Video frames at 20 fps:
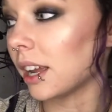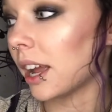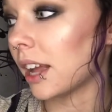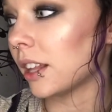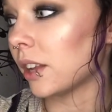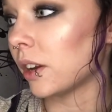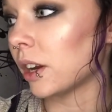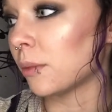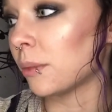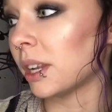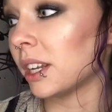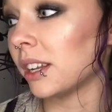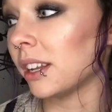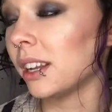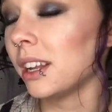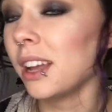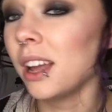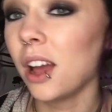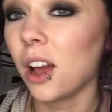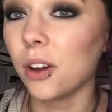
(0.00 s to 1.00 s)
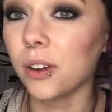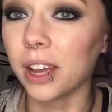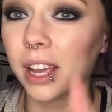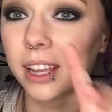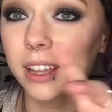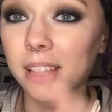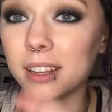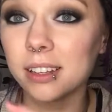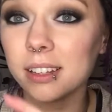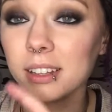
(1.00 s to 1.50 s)
I highly recommend it.
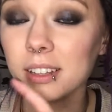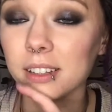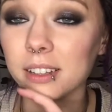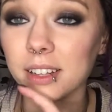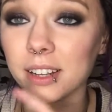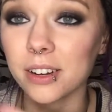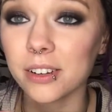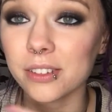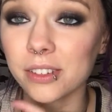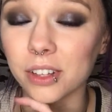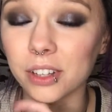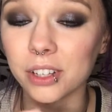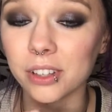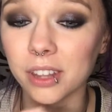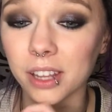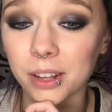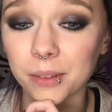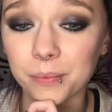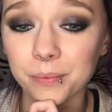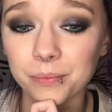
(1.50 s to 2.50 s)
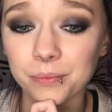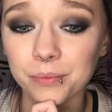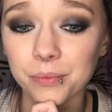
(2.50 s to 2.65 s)
Okay, it, here's a good thing.